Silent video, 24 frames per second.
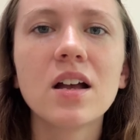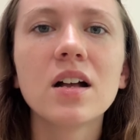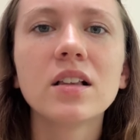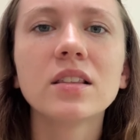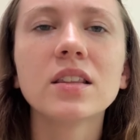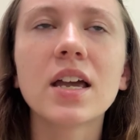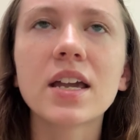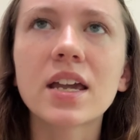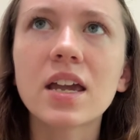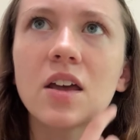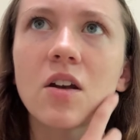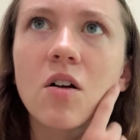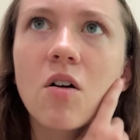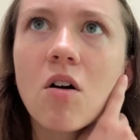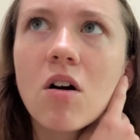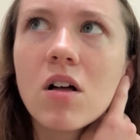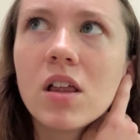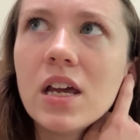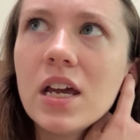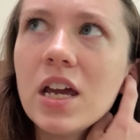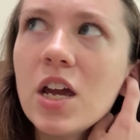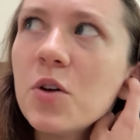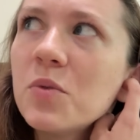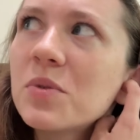Like, at
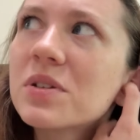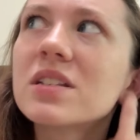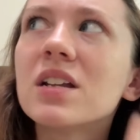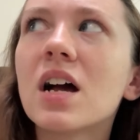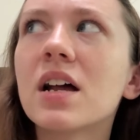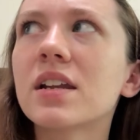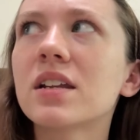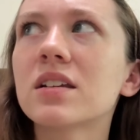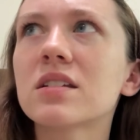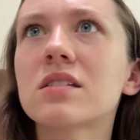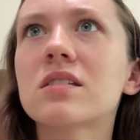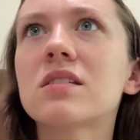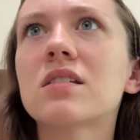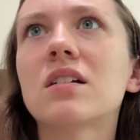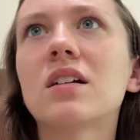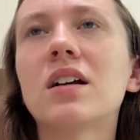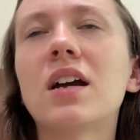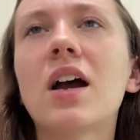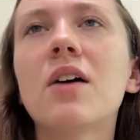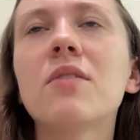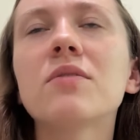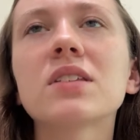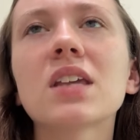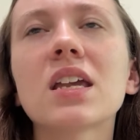all. It was not necessary.
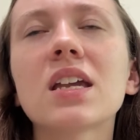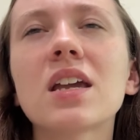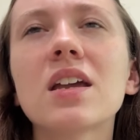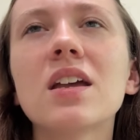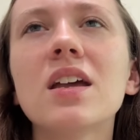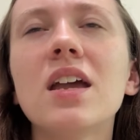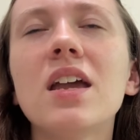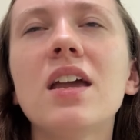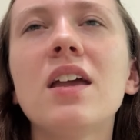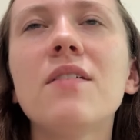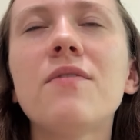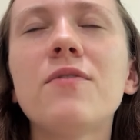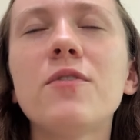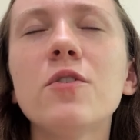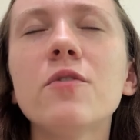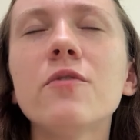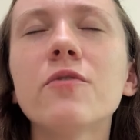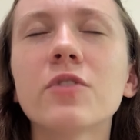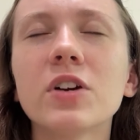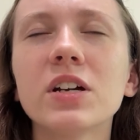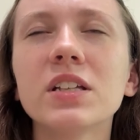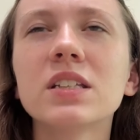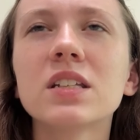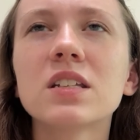I was like, if
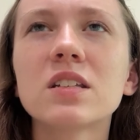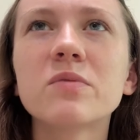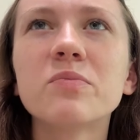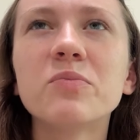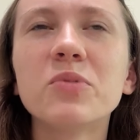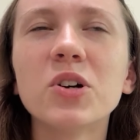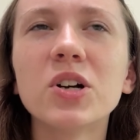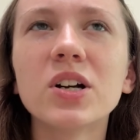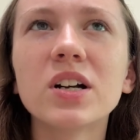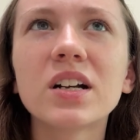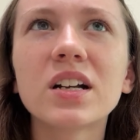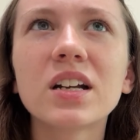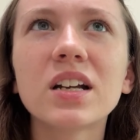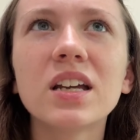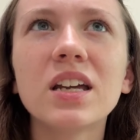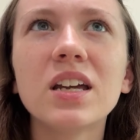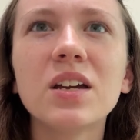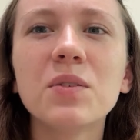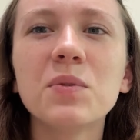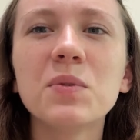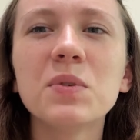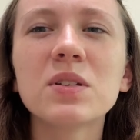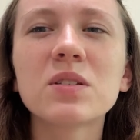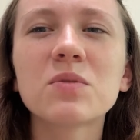you've read this book,
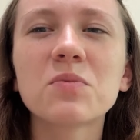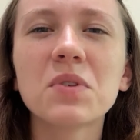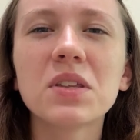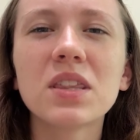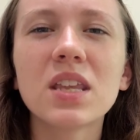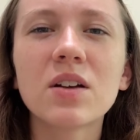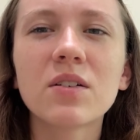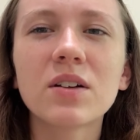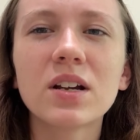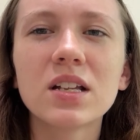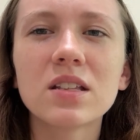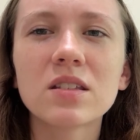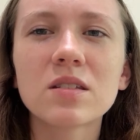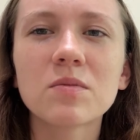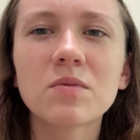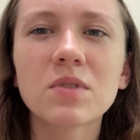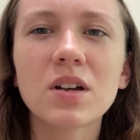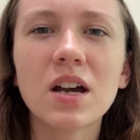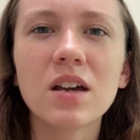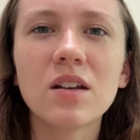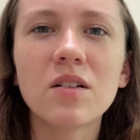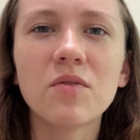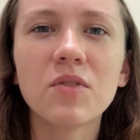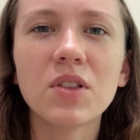it was when they were in some
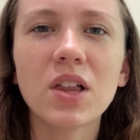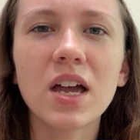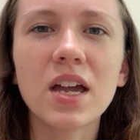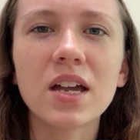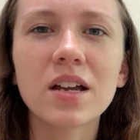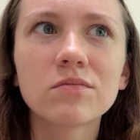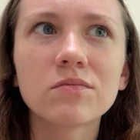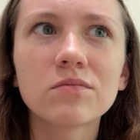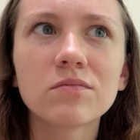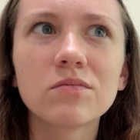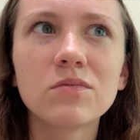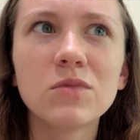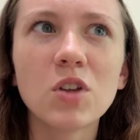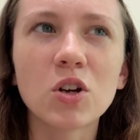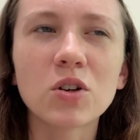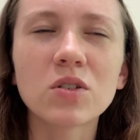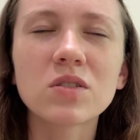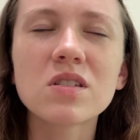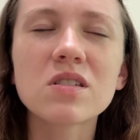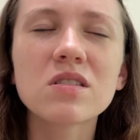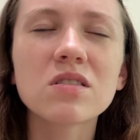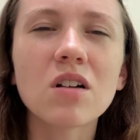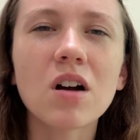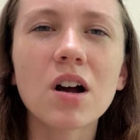kind of like
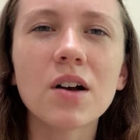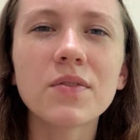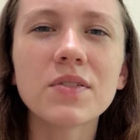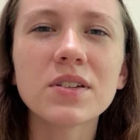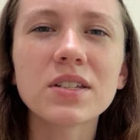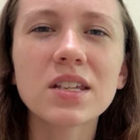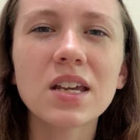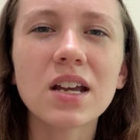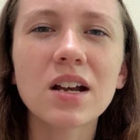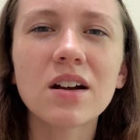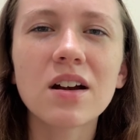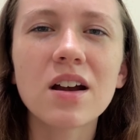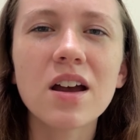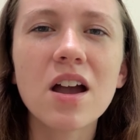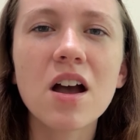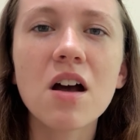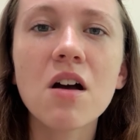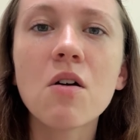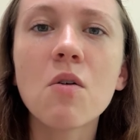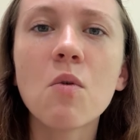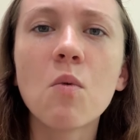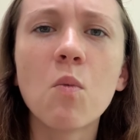nurse's office area.